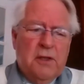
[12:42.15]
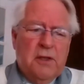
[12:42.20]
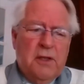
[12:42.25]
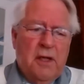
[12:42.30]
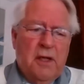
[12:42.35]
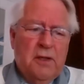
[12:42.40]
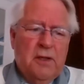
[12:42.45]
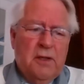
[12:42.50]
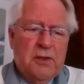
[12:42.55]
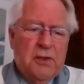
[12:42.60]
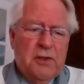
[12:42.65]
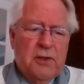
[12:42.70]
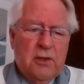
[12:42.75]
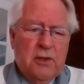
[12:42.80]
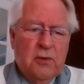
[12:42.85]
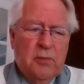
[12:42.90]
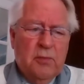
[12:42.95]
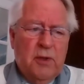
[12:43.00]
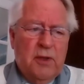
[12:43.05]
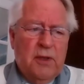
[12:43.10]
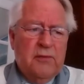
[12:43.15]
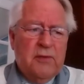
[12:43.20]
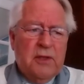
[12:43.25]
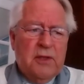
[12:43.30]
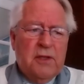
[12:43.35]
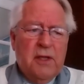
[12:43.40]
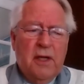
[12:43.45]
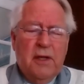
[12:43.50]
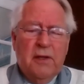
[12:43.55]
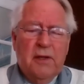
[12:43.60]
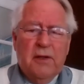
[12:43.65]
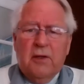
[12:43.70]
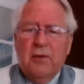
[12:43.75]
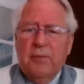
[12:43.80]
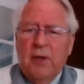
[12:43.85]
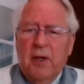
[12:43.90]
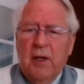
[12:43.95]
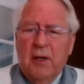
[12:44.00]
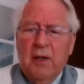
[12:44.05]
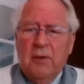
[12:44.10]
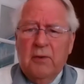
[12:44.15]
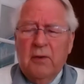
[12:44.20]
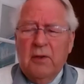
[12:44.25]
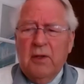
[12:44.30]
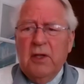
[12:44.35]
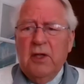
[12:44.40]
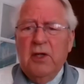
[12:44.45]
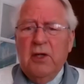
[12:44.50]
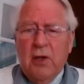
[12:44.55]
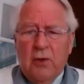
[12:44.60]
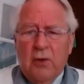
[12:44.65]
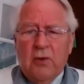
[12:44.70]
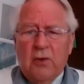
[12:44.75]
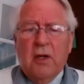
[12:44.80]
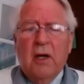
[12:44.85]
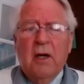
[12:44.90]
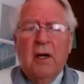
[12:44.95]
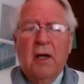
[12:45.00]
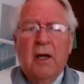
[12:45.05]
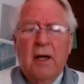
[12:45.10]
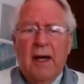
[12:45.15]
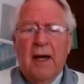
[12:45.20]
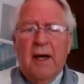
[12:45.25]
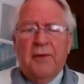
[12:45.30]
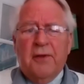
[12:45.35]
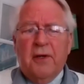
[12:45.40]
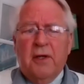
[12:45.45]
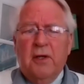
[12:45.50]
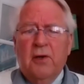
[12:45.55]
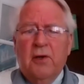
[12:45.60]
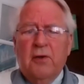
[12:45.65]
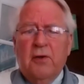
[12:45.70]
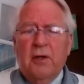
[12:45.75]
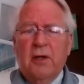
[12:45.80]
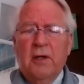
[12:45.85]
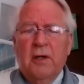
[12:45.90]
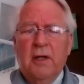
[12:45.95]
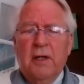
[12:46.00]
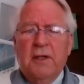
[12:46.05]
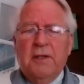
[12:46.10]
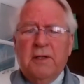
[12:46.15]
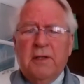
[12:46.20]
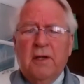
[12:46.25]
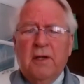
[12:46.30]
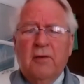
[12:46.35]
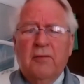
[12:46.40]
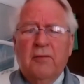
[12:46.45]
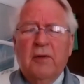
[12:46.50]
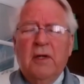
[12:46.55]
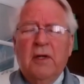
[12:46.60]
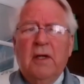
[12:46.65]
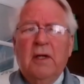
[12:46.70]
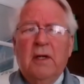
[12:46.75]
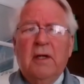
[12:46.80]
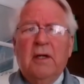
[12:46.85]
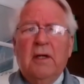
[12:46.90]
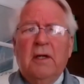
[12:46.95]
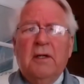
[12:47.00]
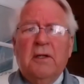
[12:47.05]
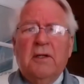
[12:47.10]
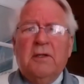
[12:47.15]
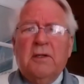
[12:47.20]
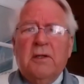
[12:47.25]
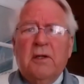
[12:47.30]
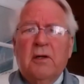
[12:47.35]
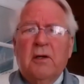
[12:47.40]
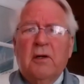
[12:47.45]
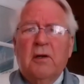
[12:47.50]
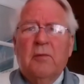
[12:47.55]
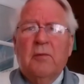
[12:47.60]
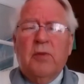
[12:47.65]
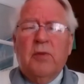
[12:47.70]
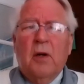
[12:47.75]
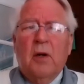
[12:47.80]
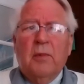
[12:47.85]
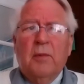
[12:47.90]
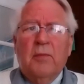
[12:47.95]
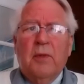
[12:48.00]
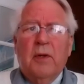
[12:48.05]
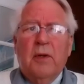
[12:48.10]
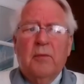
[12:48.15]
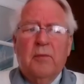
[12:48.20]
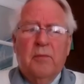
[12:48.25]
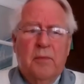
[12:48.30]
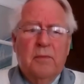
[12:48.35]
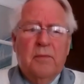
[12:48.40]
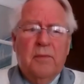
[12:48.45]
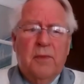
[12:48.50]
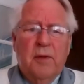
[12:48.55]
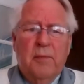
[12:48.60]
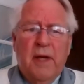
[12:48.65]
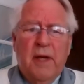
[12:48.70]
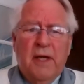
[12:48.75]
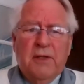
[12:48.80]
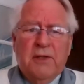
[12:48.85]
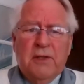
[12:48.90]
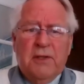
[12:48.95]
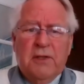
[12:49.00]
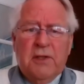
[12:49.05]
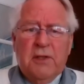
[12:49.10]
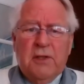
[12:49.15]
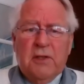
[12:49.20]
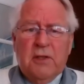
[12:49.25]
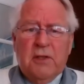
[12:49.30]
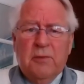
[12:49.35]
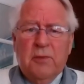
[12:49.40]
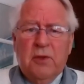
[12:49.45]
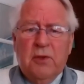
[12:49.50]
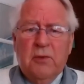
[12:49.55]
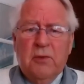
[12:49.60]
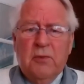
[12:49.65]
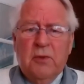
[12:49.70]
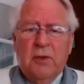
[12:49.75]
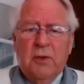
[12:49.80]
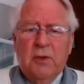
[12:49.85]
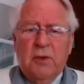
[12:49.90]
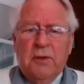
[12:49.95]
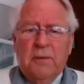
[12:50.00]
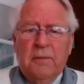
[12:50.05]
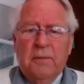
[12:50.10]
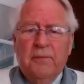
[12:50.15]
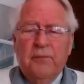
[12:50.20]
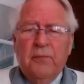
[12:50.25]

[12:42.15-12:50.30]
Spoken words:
And I still believe today that Kripalu yoga, hatha yoga itself, is probably the best system in the world.